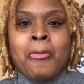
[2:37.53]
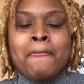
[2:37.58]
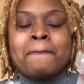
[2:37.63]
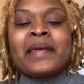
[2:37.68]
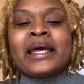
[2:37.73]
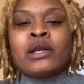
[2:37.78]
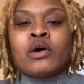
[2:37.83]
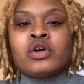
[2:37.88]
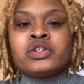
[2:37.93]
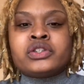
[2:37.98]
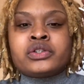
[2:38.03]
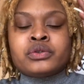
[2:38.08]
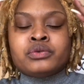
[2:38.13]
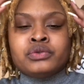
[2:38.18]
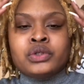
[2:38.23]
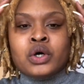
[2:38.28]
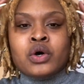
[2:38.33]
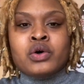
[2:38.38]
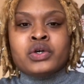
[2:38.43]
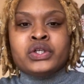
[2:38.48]
and also
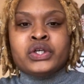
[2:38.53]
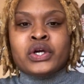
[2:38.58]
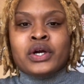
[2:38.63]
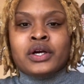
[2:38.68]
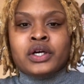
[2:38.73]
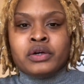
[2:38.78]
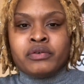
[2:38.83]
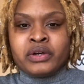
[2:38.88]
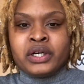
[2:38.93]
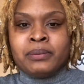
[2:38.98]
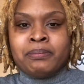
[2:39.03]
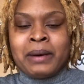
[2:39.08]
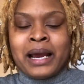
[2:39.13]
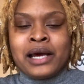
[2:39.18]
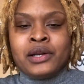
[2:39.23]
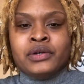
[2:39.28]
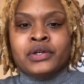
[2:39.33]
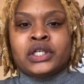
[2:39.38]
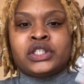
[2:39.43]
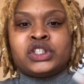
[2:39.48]
know your grid
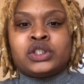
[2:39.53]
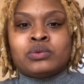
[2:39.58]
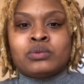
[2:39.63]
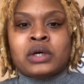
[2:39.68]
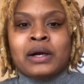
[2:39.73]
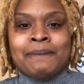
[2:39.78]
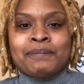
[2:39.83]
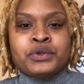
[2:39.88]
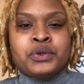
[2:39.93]
pattern that you want.